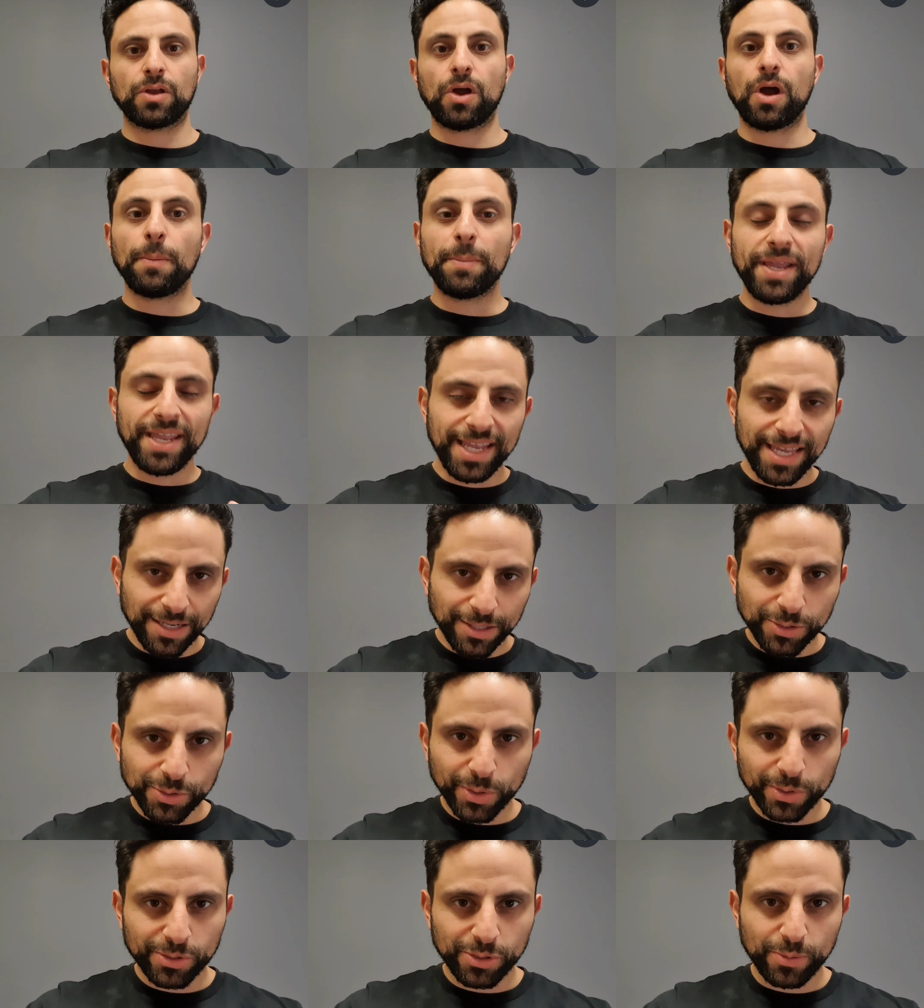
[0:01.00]
I'm here
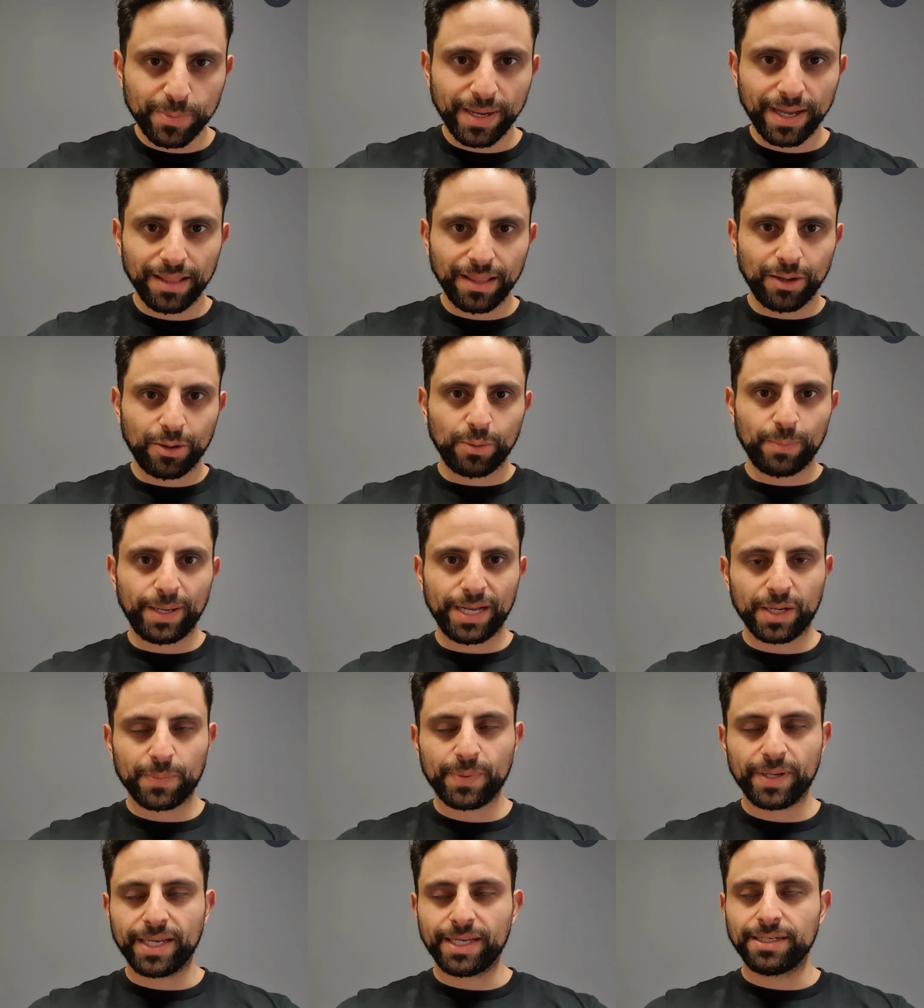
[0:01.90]
to talk to you about lower
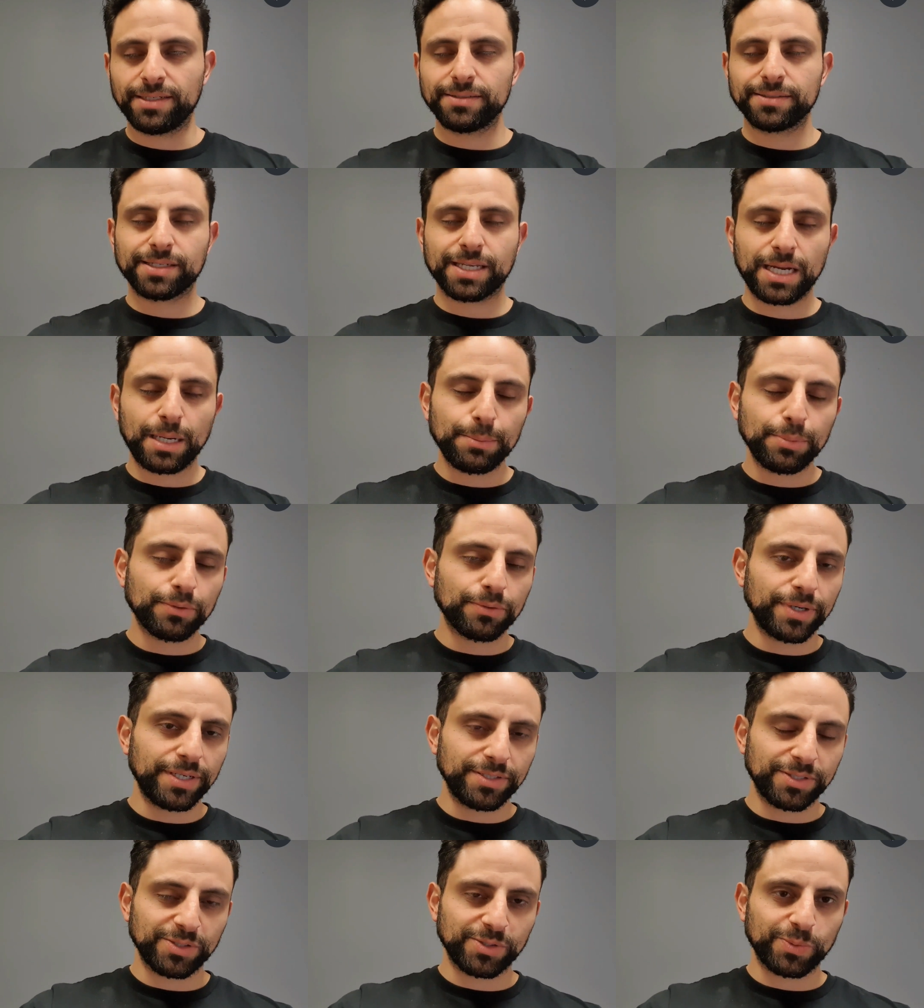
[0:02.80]
back pain. There's a couple of
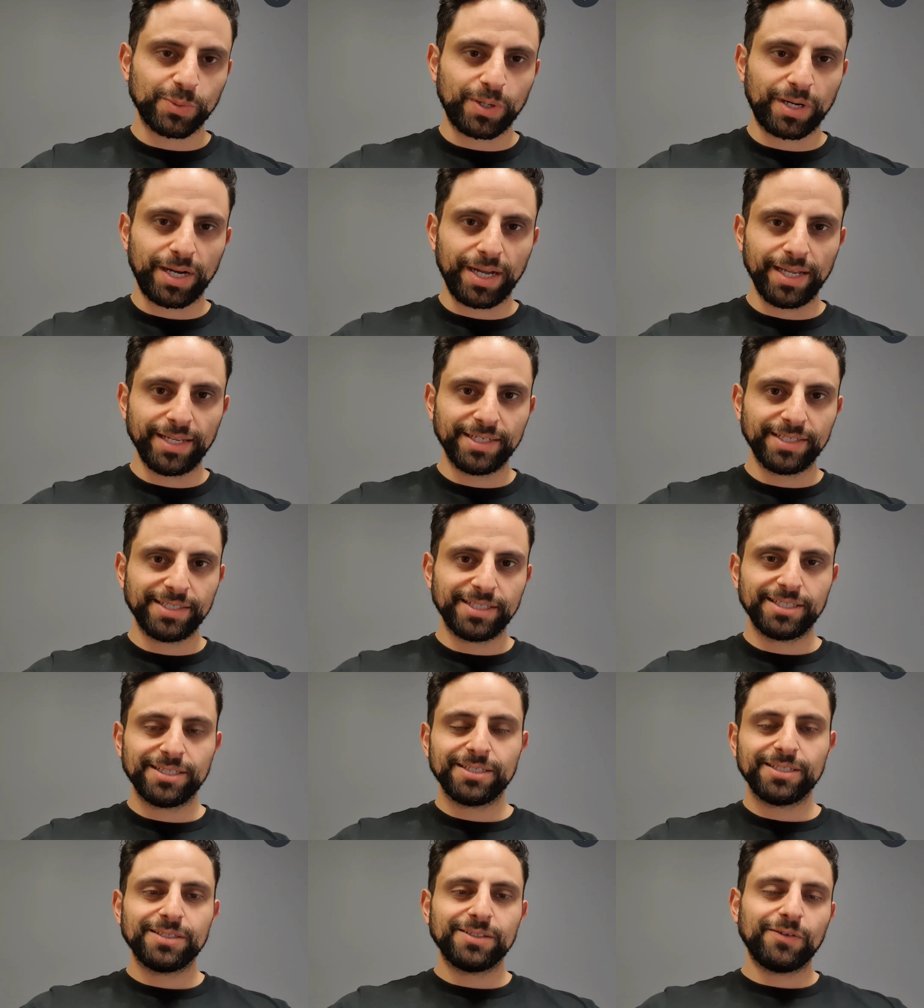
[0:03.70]
reasons why.
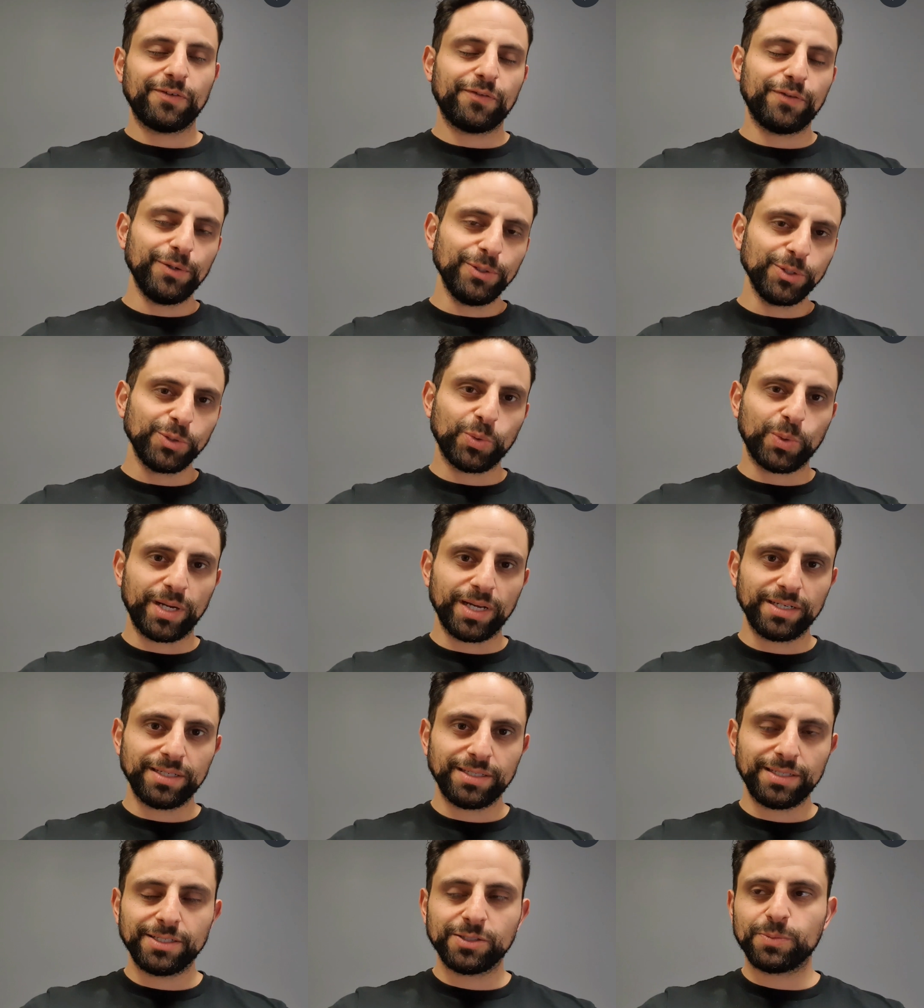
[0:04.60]
The first
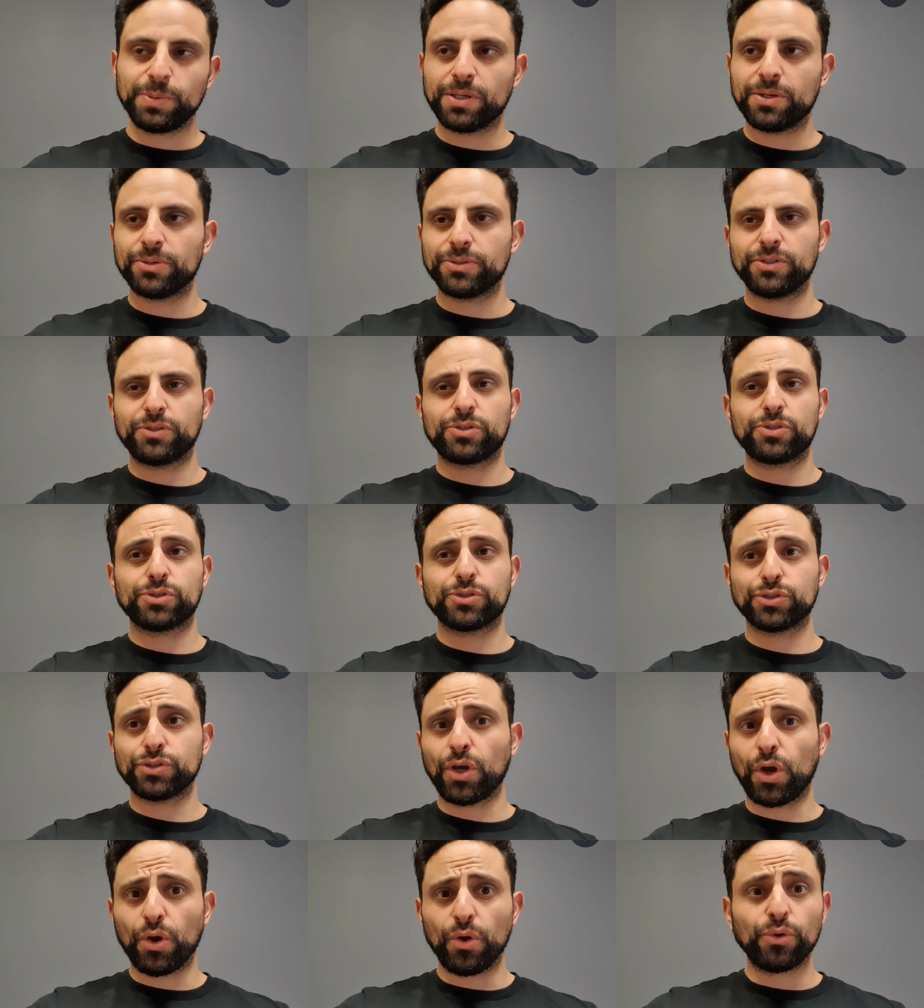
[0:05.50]
one is because it's
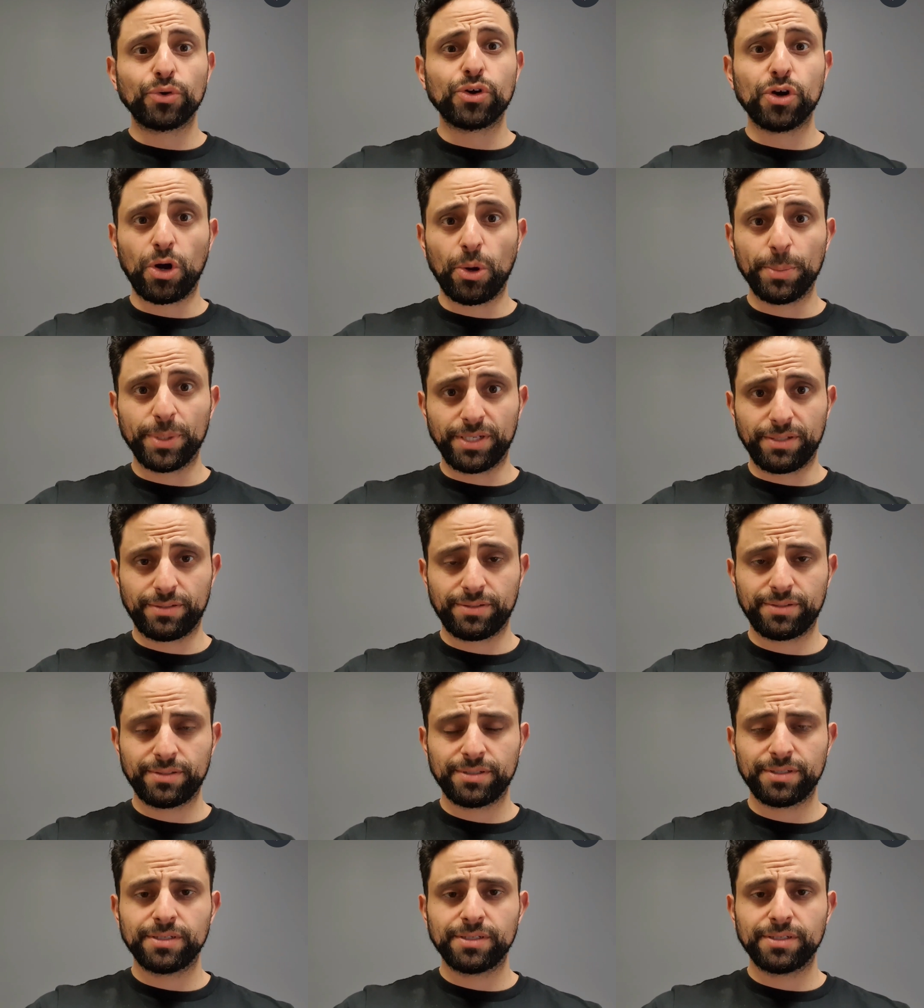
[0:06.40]
so common.